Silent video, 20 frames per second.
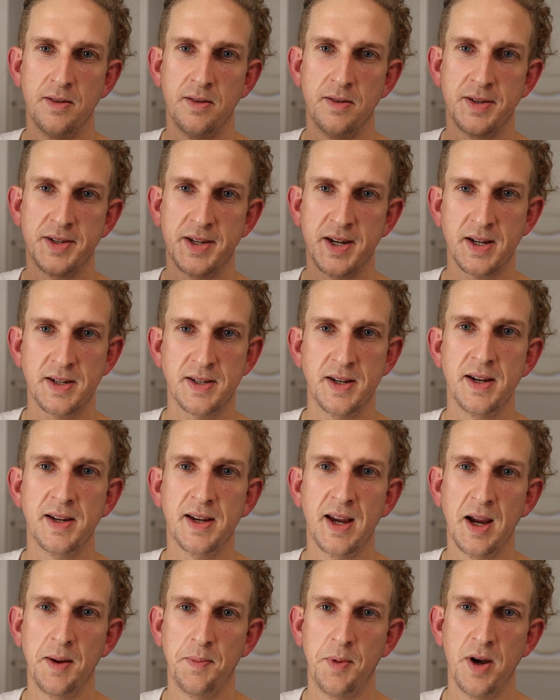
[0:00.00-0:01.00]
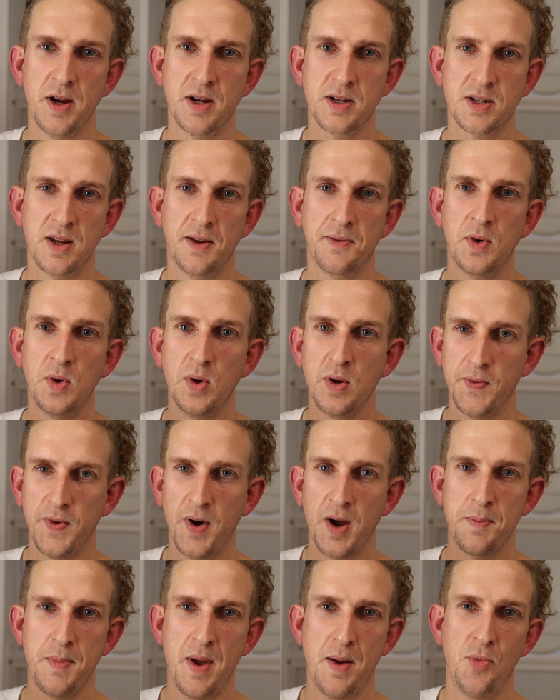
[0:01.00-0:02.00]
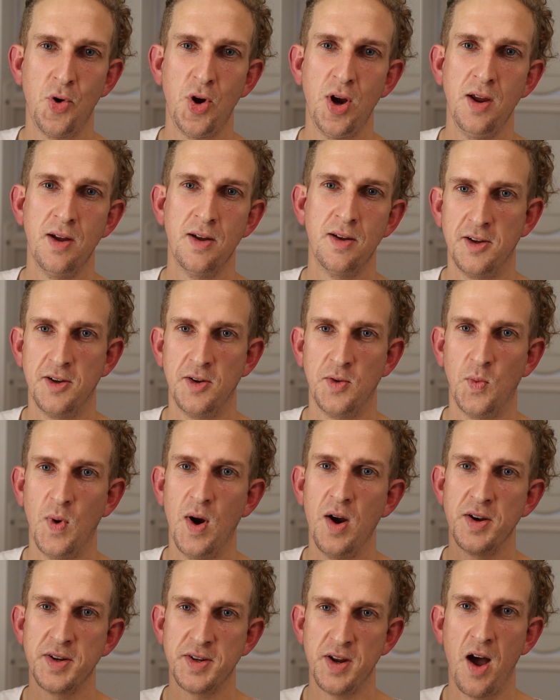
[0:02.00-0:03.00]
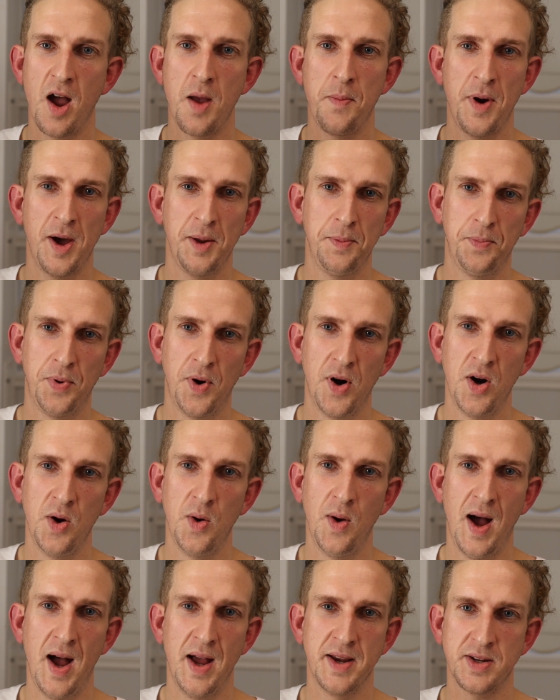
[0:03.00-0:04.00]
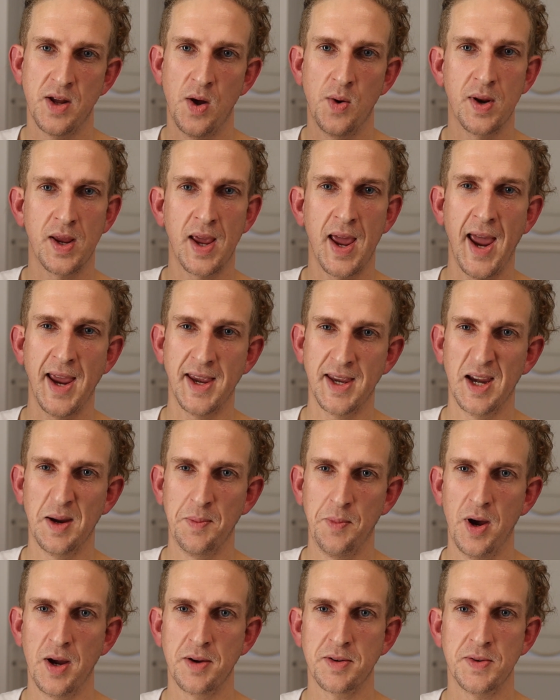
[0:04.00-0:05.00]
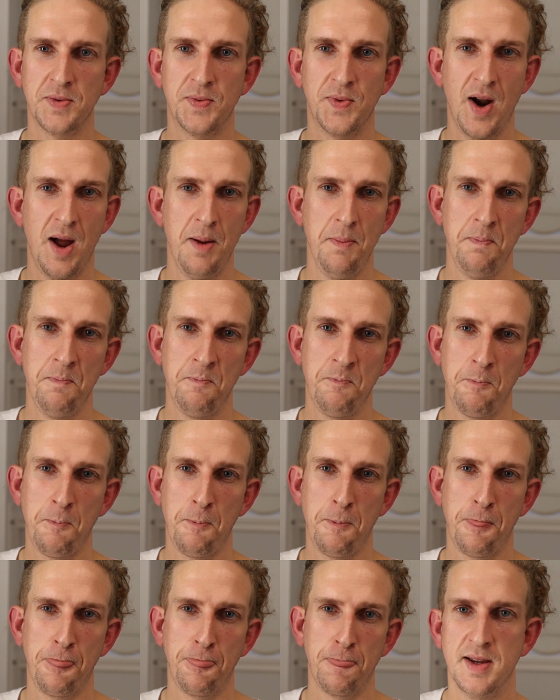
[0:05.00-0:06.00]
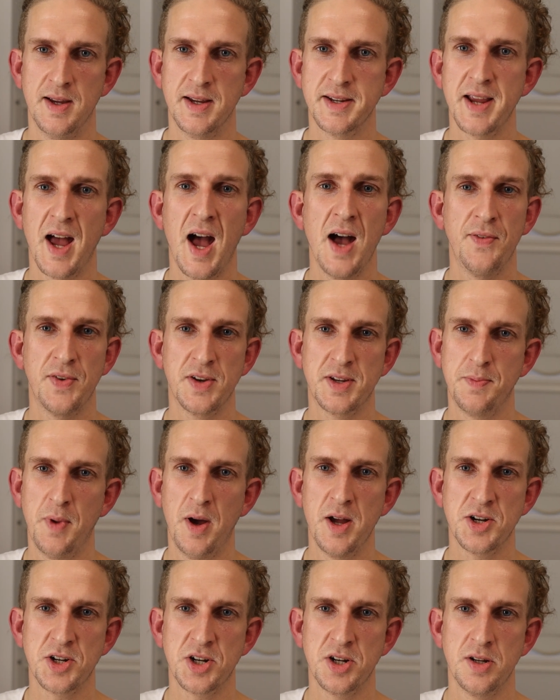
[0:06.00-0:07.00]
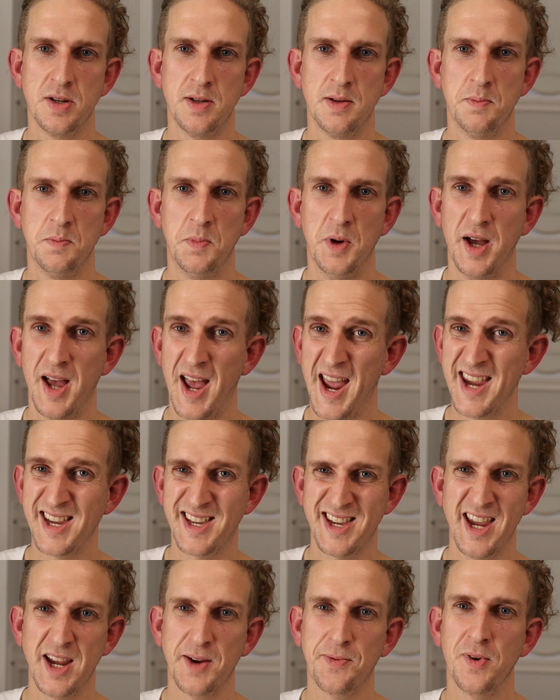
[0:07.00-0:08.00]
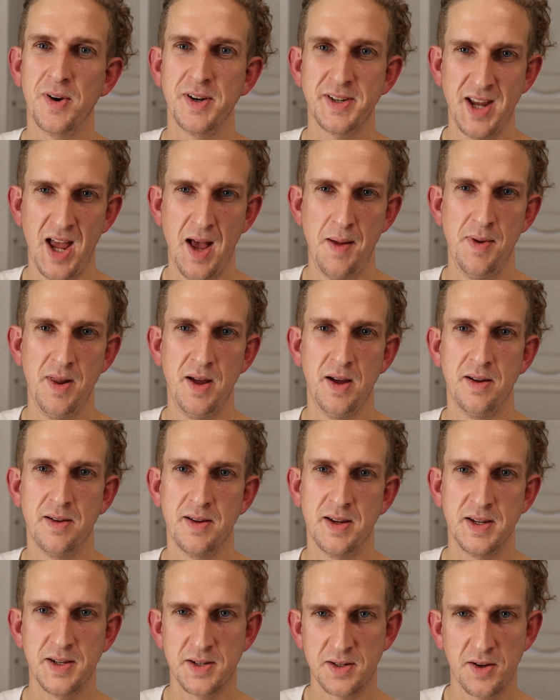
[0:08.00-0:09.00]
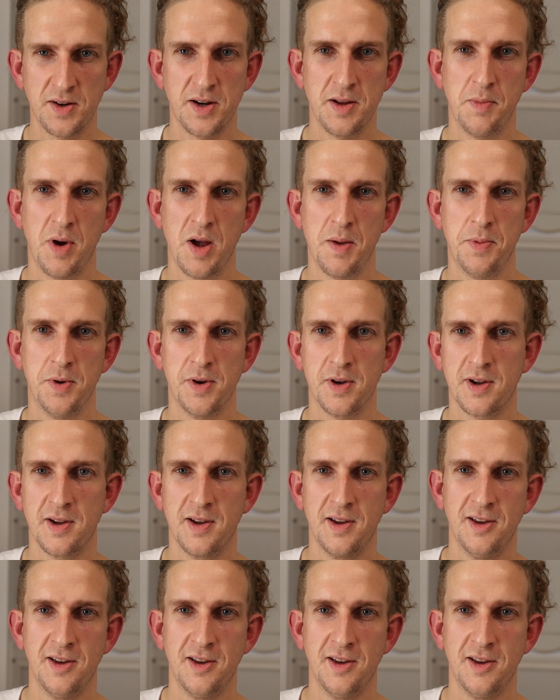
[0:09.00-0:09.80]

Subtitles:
16 gigabytes of unified memory, whereas the iPad Pro has only 8 gigabytes of RAM. It's half as much, but 8 gig for a tablet is good in my book.